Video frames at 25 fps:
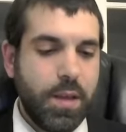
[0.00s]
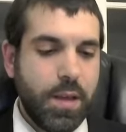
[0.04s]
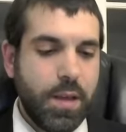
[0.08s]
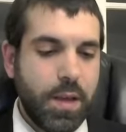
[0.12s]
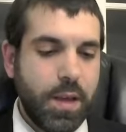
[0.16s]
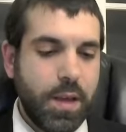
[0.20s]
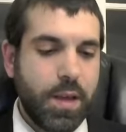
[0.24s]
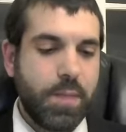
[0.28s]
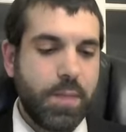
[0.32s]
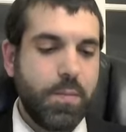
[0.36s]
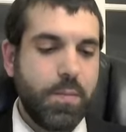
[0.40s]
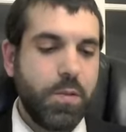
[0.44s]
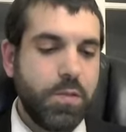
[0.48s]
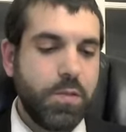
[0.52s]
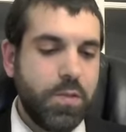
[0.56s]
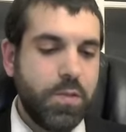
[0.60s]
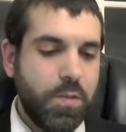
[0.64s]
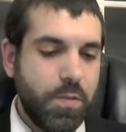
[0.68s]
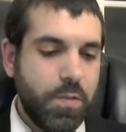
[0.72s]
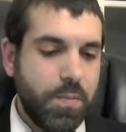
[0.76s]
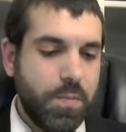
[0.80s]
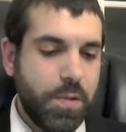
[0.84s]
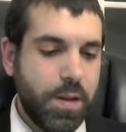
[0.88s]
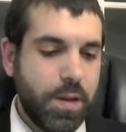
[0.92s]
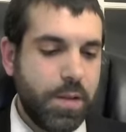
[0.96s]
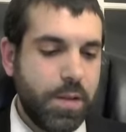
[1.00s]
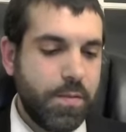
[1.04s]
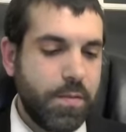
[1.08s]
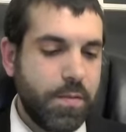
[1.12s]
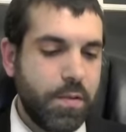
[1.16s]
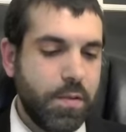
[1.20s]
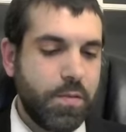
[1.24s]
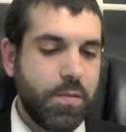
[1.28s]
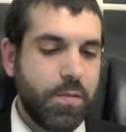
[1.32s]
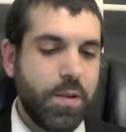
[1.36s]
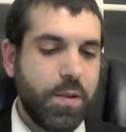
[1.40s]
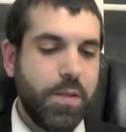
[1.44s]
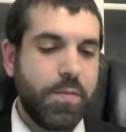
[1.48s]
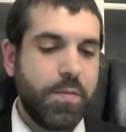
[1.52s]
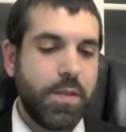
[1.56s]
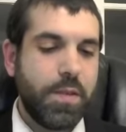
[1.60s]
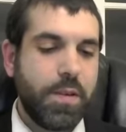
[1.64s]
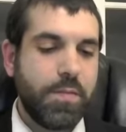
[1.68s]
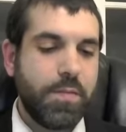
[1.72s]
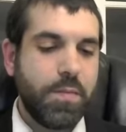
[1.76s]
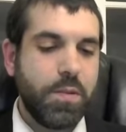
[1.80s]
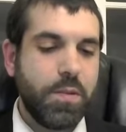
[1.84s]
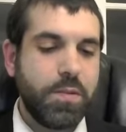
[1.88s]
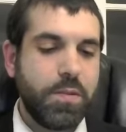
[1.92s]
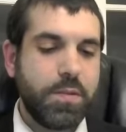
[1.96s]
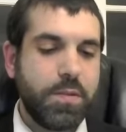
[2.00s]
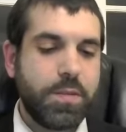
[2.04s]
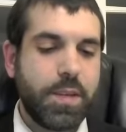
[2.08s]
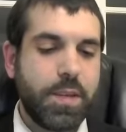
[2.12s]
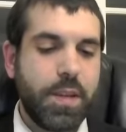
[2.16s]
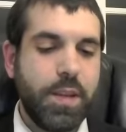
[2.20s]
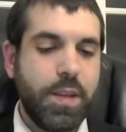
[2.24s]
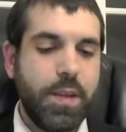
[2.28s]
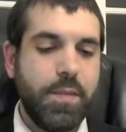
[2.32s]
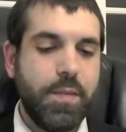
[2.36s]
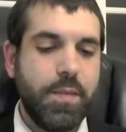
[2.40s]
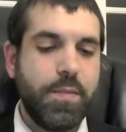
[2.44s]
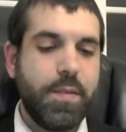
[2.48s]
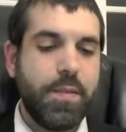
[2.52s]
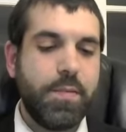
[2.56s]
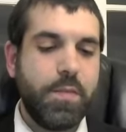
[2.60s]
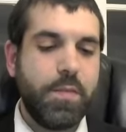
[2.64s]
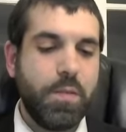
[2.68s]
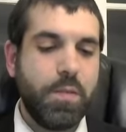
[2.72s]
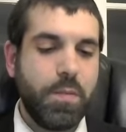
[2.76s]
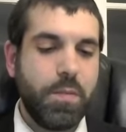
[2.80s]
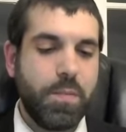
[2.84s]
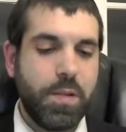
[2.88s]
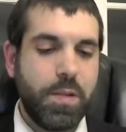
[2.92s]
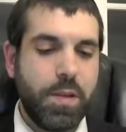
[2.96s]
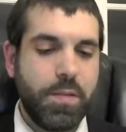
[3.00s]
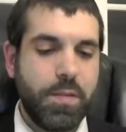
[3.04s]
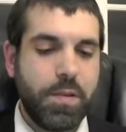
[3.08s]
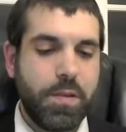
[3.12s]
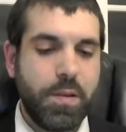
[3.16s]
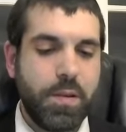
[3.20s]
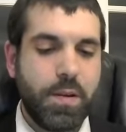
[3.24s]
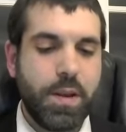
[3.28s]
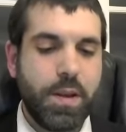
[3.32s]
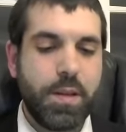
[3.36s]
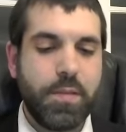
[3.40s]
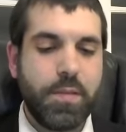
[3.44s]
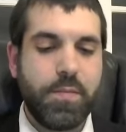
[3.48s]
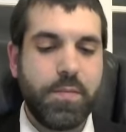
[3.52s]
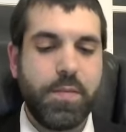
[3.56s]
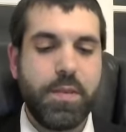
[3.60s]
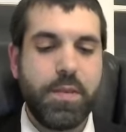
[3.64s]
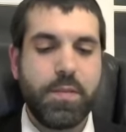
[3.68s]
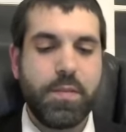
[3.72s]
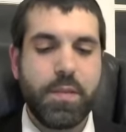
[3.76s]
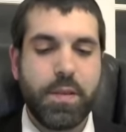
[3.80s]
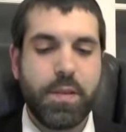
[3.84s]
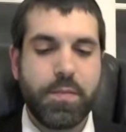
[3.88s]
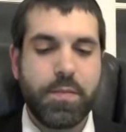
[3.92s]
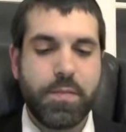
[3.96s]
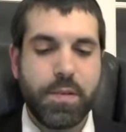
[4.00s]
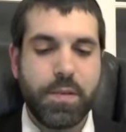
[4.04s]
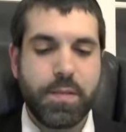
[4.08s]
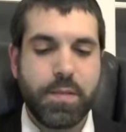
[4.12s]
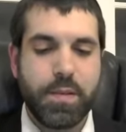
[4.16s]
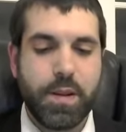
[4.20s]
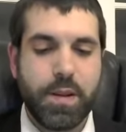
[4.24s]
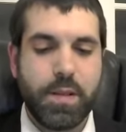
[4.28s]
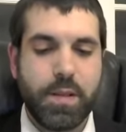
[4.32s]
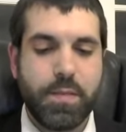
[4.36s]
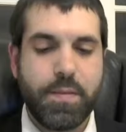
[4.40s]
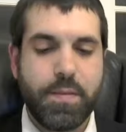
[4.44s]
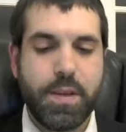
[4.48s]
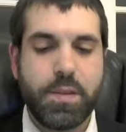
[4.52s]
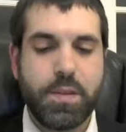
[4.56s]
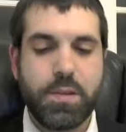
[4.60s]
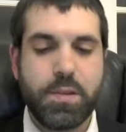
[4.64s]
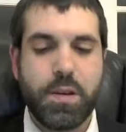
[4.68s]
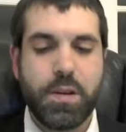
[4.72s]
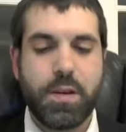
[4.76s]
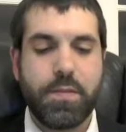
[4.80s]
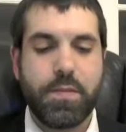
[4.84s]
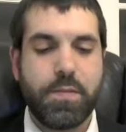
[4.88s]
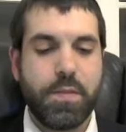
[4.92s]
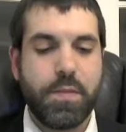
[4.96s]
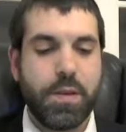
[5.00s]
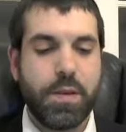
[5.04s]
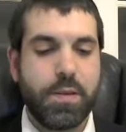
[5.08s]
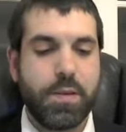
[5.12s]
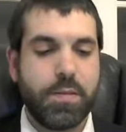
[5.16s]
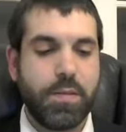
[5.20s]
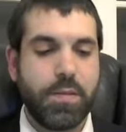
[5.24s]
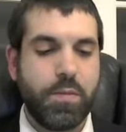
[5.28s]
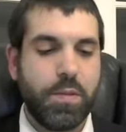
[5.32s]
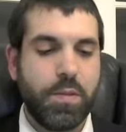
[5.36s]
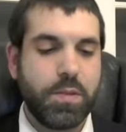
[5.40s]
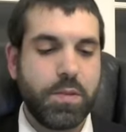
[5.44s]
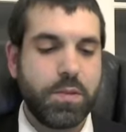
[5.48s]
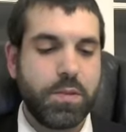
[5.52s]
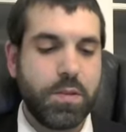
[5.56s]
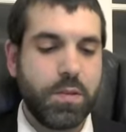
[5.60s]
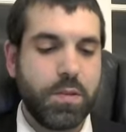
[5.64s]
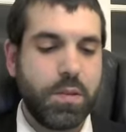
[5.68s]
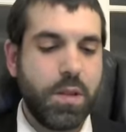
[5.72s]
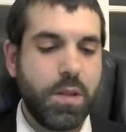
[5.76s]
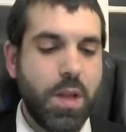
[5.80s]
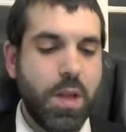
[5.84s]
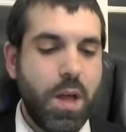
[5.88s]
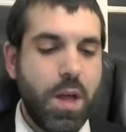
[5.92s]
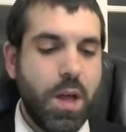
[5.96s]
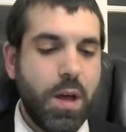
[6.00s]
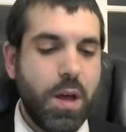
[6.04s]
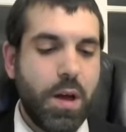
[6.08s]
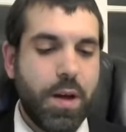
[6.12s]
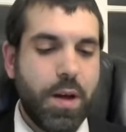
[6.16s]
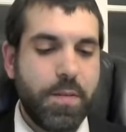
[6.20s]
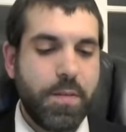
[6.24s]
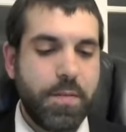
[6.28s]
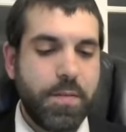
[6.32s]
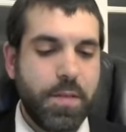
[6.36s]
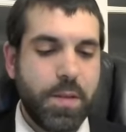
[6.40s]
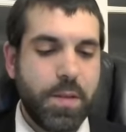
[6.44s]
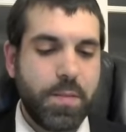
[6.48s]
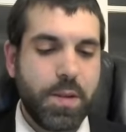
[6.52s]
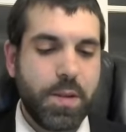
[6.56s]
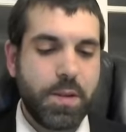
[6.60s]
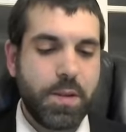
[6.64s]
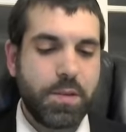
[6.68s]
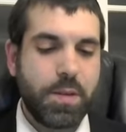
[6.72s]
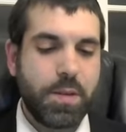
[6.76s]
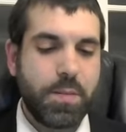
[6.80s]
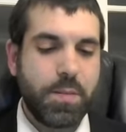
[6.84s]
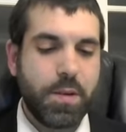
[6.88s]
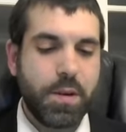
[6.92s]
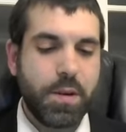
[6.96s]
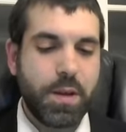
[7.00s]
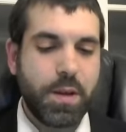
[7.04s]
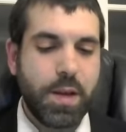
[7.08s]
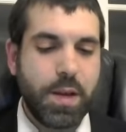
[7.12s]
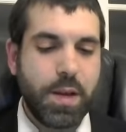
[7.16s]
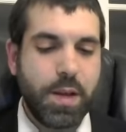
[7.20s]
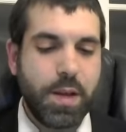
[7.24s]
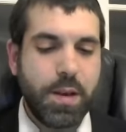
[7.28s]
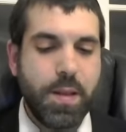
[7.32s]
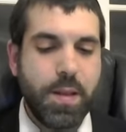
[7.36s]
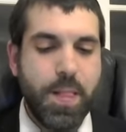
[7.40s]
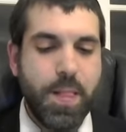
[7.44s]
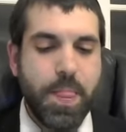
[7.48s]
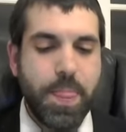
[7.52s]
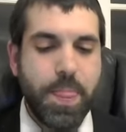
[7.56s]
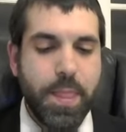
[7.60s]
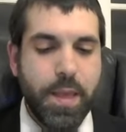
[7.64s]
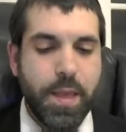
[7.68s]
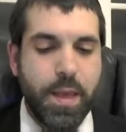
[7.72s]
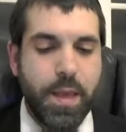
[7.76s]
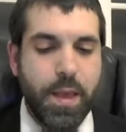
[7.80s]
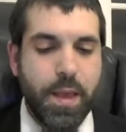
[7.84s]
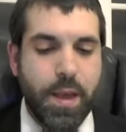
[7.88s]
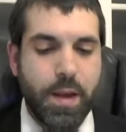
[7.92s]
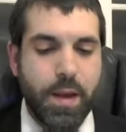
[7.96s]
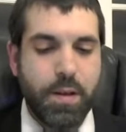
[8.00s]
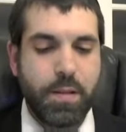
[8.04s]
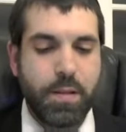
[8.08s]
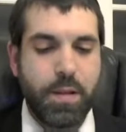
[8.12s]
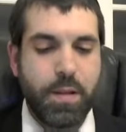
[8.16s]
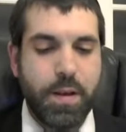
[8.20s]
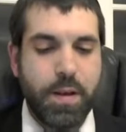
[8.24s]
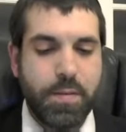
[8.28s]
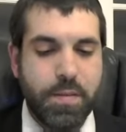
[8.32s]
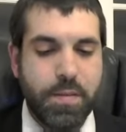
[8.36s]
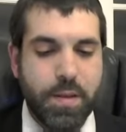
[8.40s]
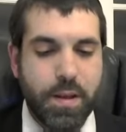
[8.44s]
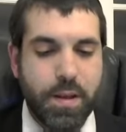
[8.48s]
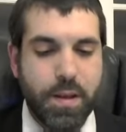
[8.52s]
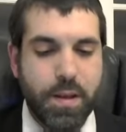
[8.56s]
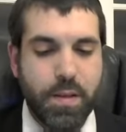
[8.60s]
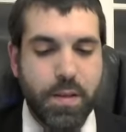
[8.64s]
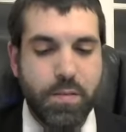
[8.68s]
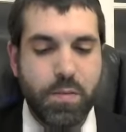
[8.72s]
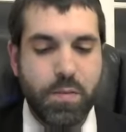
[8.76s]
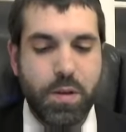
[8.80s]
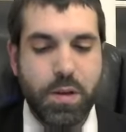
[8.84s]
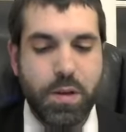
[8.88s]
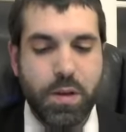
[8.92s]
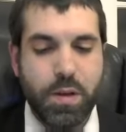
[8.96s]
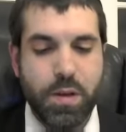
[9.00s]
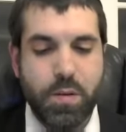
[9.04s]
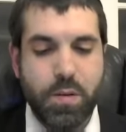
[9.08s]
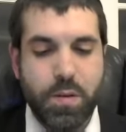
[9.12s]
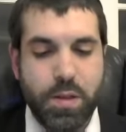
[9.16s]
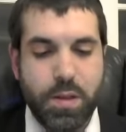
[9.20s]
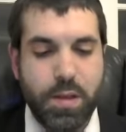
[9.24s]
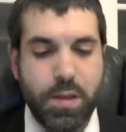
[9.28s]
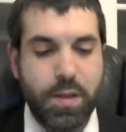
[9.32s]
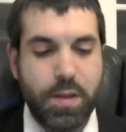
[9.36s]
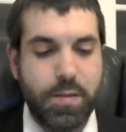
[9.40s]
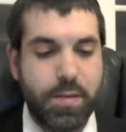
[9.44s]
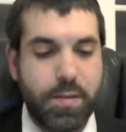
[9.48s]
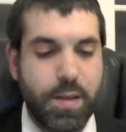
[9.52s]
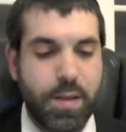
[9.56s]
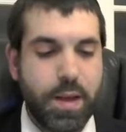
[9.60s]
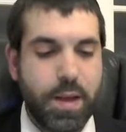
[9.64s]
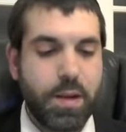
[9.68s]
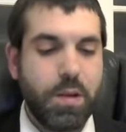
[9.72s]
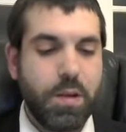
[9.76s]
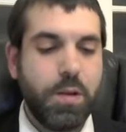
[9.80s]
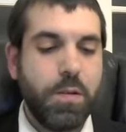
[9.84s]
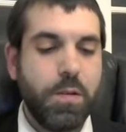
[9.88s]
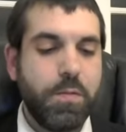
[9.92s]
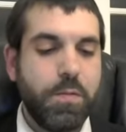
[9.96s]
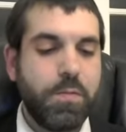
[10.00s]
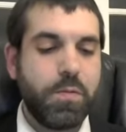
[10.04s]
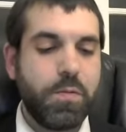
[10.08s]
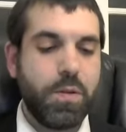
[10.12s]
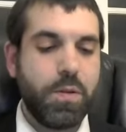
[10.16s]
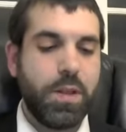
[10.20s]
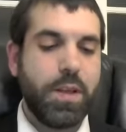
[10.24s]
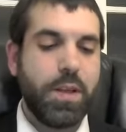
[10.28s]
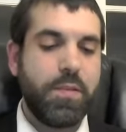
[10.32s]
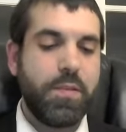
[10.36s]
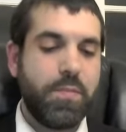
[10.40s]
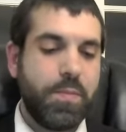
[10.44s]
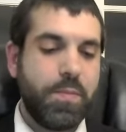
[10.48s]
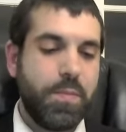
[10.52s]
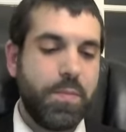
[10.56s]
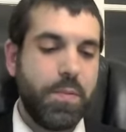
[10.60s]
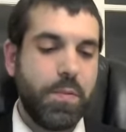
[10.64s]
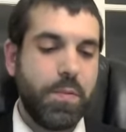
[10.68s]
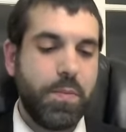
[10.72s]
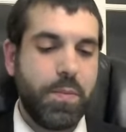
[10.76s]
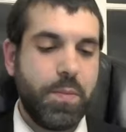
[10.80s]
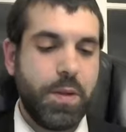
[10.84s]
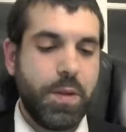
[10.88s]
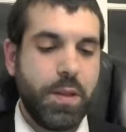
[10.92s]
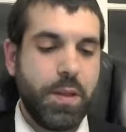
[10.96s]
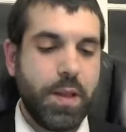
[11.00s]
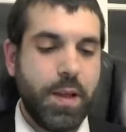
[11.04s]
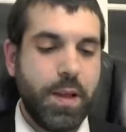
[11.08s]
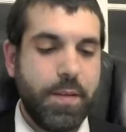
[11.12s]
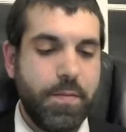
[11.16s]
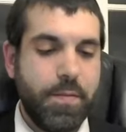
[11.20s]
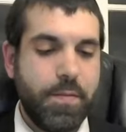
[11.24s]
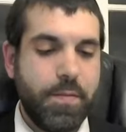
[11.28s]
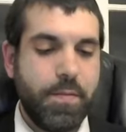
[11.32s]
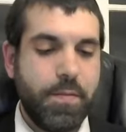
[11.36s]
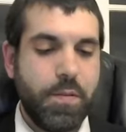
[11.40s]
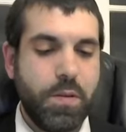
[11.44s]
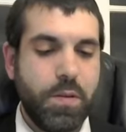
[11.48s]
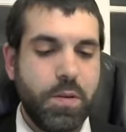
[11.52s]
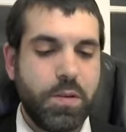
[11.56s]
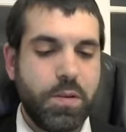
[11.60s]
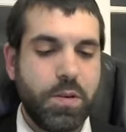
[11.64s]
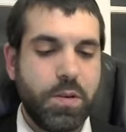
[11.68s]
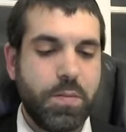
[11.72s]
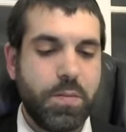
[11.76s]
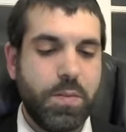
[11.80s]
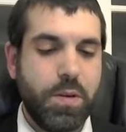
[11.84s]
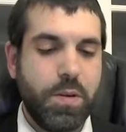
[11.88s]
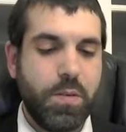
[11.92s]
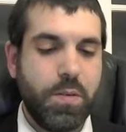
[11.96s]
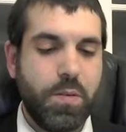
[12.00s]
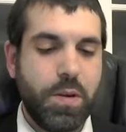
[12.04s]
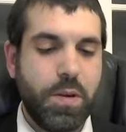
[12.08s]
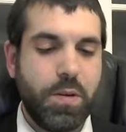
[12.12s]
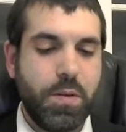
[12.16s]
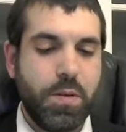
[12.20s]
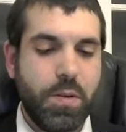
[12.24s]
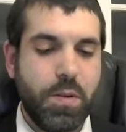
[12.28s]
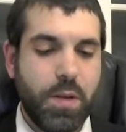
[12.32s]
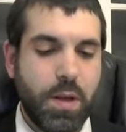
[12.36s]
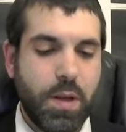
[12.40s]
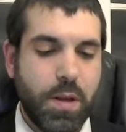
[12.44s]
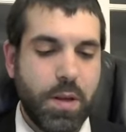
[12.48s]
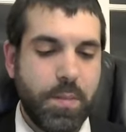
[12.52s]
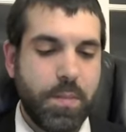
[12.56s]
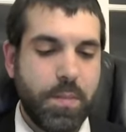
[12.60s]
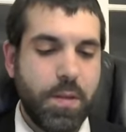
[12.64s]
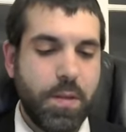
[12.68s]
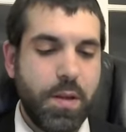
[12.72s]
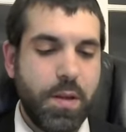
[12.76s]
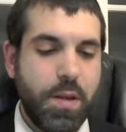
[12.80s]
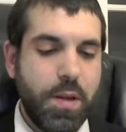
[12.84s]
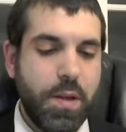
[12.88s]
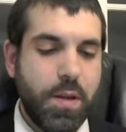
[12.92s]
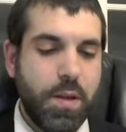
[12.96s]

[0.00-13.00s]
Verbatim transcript: And Moshe replied in verse 25, Moshe said, even if you will place in our hands feast offerings and elevation offerings, and we shall offer them to Hashem our God, and our livestock as well, go with us, not a hoof will left, be left, for it shall be with, um,